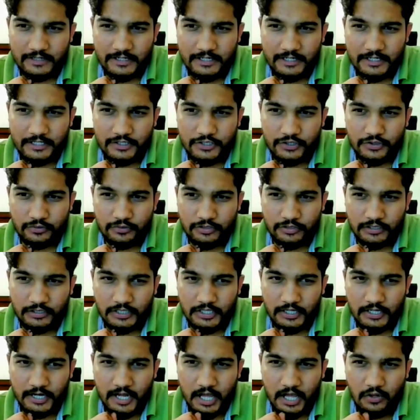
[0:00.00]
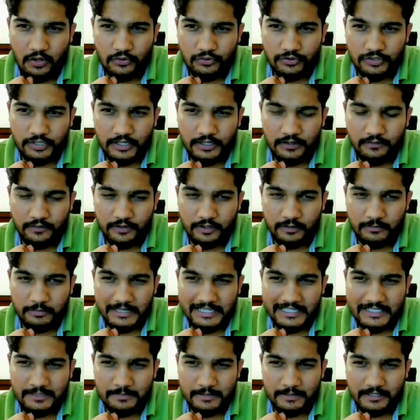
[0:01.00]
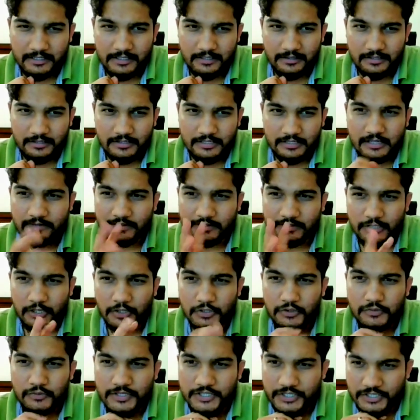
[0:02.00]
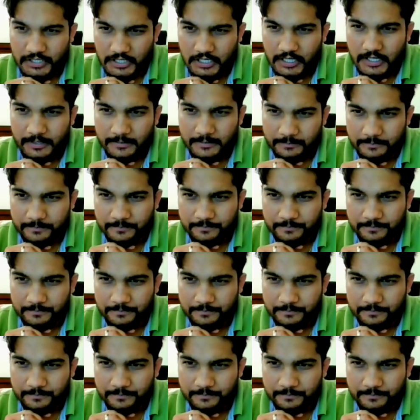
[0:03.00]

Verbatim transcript: he will reach to the third house and will be aspecting the seventh house once again.